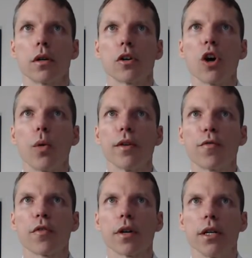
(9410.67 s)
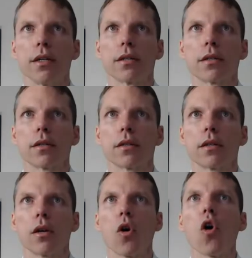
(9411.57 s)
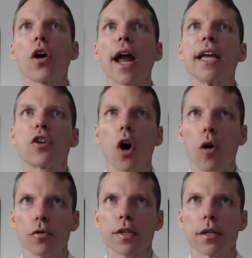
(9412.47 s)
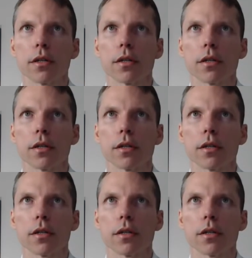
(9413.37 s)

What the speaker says: going free are a cult.